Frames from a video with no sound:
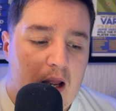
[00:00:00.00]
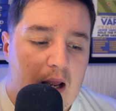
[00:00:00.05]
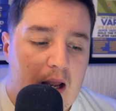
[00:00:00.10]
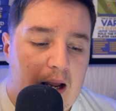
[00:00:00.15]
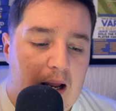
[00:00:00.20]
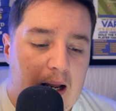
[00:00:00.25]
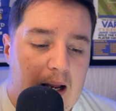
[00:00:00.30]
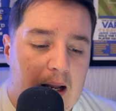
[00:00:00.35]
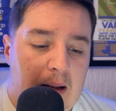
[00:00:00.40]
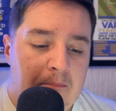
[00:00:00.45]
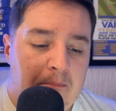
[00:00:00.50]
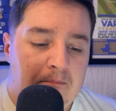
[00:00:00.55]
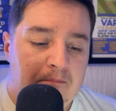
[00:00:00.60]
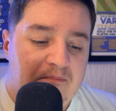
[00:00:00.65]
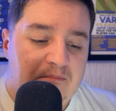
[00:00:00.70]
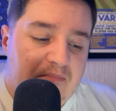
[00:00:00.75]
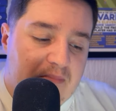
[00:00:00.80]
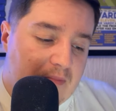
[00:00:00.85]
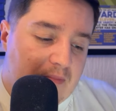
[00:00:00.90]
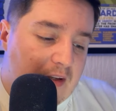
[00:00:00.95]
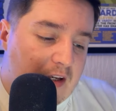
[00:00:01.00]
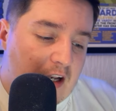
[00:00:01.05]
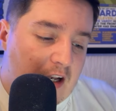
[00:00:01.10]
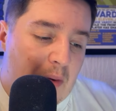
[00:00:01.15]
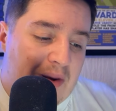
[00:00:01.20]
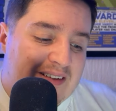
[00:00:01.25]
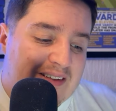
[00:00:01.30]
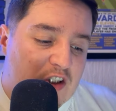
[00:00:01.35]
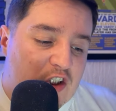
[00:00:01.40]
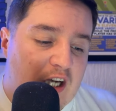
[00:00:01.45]

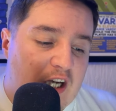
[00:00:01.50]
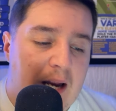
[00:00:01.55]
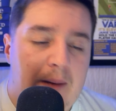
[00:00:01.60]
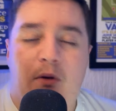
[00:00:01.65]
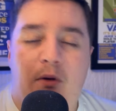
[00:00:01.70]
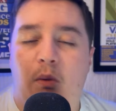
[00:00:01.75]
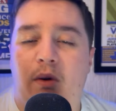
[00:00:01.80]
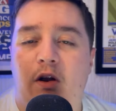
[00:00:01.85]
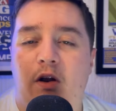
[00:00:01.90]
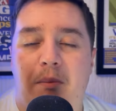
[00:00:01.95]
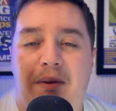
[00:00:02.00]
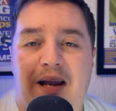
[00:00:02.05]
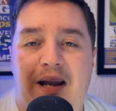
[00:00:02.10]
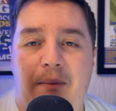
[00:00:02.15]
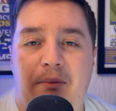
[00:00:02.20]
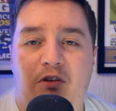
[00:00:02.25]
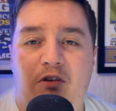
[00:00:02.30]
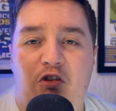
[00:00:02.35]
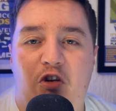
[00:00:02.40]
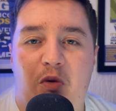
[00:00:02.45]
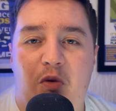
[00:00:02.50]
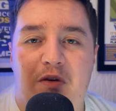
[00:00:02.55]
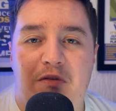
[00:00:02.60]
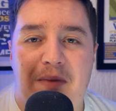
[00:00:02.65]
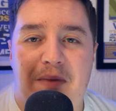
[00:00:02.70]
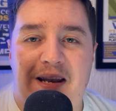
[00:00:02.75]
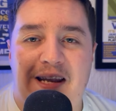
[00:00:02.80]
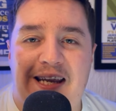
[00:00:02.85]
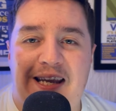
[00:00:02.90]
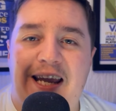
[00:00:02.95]
It's a shame that we're not being able to do as
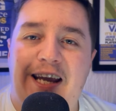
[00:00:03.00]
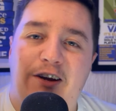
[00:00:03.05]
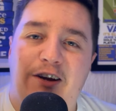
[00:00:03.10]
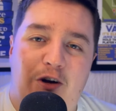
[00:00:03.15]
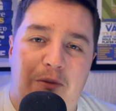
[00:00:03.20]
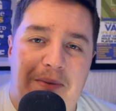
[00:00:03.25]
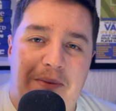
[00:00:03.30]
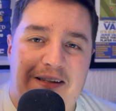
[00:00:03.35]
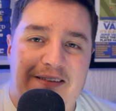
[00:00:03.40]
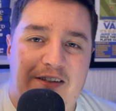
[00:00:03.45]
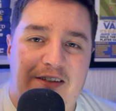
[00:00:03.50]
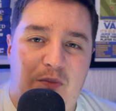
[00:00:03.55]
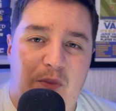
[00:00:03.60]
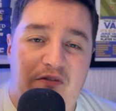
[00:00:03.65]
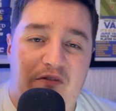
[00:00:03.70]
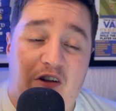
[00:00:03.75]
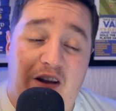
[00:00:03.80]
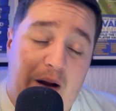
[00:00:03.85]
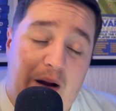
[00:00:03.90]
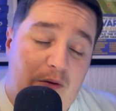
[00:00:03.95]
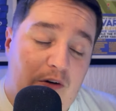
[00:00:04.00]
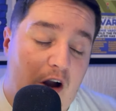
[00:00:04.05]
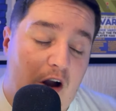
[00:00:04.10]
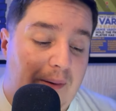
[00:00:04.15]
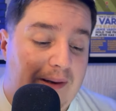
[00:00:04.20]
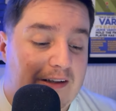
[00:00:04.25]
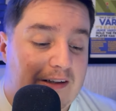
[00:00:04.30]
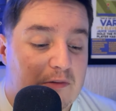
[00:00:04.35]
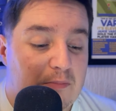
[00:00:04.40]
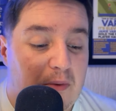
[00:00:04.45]
many incomings as we've done
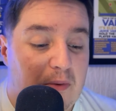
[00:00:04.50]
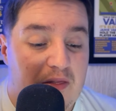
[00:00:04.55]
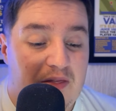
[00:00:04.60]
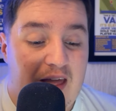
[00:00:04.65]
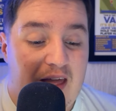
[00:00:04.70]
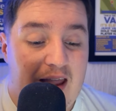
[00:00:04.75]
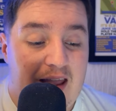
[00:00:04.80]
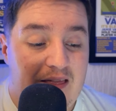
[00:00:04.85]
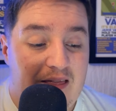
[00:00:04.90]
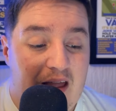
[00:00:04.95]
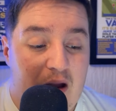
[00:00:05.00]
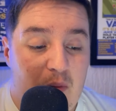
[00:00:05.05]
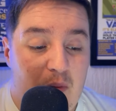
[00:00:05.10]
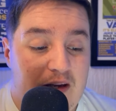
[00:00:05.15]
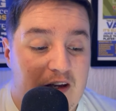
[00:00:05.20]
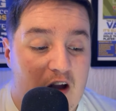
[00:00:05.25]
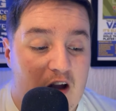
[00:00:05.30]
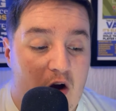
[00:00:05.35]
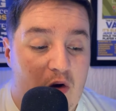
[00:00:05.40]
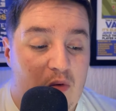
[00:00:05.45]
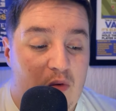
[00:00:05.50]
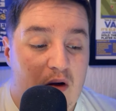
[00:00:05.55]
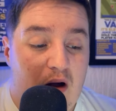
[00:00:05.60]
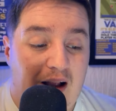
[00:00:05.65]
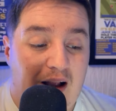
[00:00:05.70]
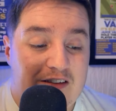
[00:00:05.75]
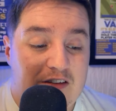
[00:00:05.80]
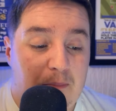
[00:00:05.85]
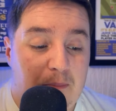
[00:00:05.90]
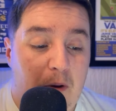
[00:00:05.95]
outgoings, but there we go.
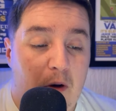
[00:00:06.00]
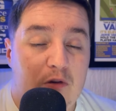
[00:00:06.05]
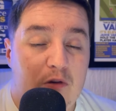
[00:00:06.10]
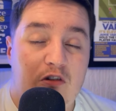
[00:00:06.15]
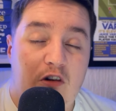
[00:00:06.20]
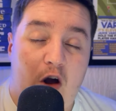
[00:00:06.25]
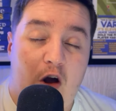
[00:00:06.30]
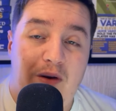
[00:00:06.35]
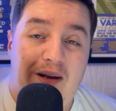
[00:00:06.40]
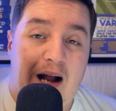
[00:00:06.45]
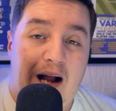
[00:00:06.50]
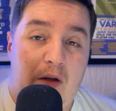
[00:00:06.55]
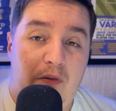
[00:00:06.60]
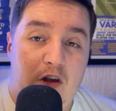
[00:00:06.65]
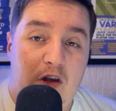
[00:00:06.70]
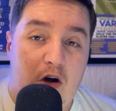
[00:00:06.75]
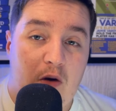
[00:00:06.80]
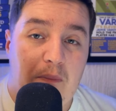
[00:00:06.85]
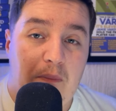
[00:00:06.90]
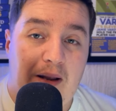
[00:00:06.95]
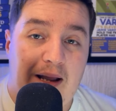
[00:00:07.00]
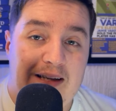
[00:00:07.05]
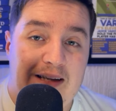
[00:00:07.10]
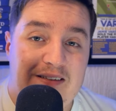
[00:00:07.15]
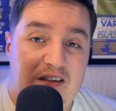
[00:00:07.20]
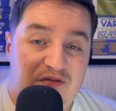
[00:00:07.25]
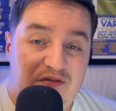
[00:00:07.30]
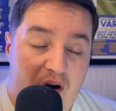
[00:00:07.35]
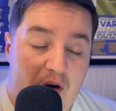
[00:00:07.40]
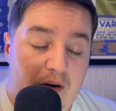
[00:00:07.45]
I suppose loaning out the young players
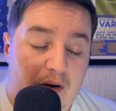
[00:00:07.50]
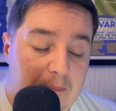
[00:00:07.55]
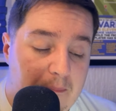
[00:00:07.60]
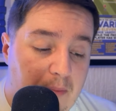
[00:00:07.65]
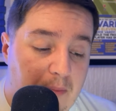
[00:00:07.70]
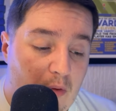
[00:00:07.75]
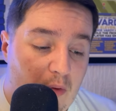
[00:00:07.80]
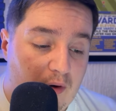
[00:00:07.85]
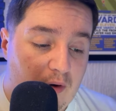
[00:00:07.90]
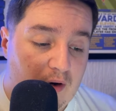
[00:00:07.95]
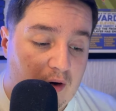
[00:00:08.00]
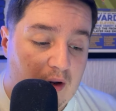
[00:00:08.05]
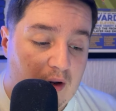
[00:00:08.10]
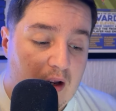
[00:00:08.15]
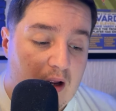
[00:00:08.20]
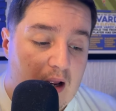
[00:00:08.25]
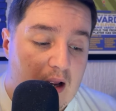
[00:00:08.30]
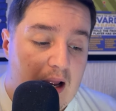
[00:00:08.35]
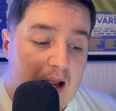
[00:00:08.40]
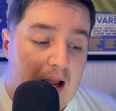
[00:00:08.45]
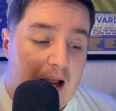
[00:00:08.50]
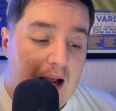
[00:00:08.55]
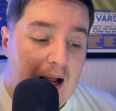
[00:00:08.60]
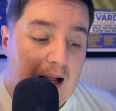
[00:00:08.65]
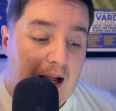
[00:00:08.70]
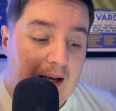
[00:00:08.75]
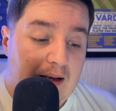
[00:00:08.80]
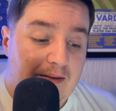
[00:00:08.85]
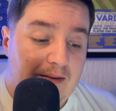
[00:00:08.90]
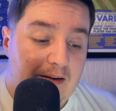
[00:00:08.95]
is very important,
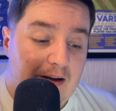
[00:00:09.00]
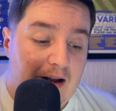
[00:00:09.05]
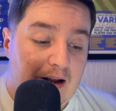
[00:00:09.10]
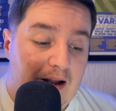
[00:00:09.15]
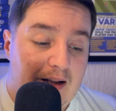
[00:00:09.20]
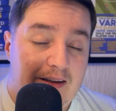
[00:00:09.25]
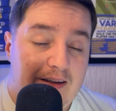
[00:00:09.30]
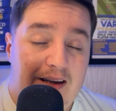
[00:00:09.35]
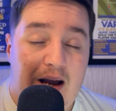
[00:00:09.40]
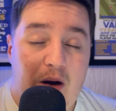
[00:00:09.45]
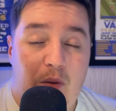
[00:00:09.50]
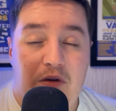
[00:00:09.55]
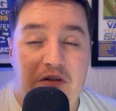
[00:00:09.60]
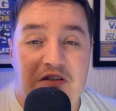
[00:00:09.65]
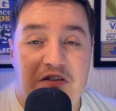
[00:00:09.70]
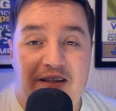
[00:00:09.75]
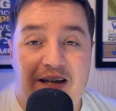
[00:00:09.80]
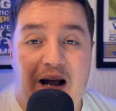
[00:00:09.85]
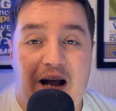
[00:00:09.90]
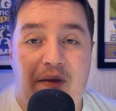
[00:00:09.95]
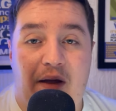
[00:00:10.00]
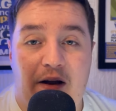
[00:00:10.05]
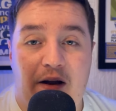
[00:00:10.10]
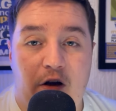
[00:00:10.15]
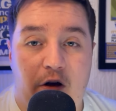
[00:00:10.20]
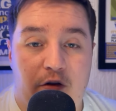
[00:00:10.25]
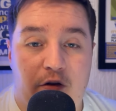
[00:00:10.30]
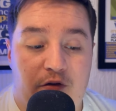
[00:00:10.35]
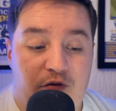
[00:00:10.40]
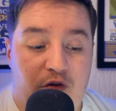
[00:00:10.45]
and we'll see how that
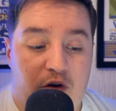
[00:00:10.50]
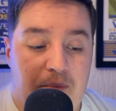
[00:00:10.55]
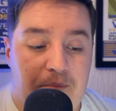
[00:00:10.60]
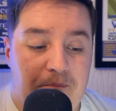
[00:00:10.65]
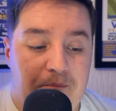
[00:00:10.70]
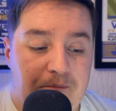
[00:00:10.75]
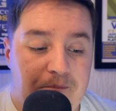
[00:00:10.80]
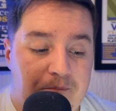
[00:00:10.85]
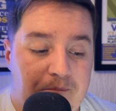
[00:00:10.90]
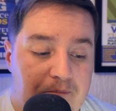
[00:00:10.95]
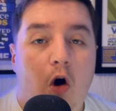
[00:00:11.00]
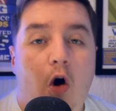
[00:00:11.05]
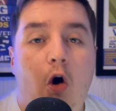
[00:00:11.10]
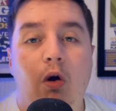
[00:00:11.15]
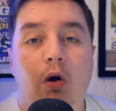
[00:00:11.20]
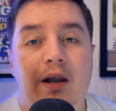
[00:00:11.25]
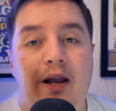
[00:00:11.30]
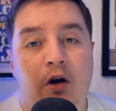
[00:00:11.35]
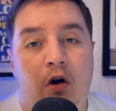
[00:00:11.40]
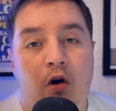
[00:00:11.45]
goes for him. All in